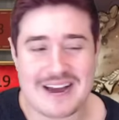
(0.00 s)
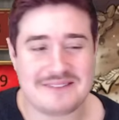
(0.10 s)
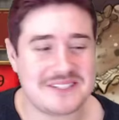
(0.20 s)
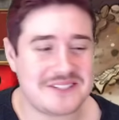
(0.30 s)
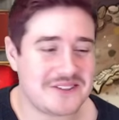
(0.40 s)

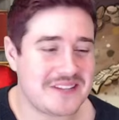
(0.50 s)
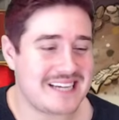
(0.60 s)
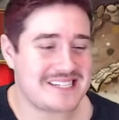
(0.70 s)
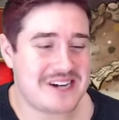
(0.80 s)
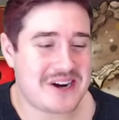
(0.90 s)
to do
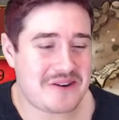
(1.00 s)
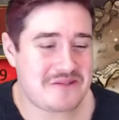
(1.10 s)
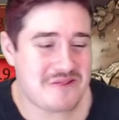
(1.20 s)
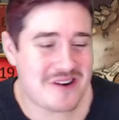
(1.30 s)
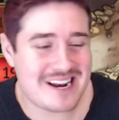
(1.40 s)
that
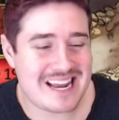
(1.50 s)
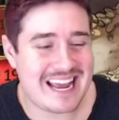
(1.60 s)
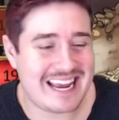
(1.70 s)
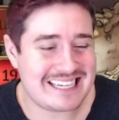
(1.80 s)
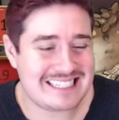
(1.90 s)

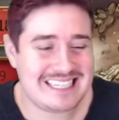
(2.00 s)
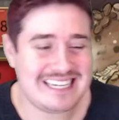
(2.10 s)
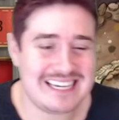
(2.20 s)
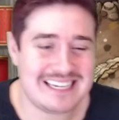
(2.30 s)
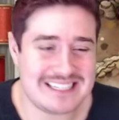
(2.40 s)

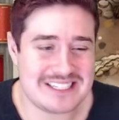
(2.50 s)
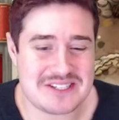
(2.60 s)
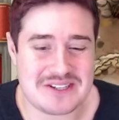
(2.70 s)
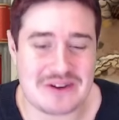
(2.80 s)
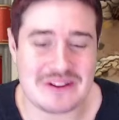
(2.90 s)
GR118
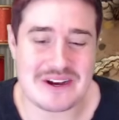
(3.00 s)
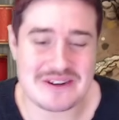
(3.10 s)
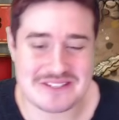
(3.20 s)
solo.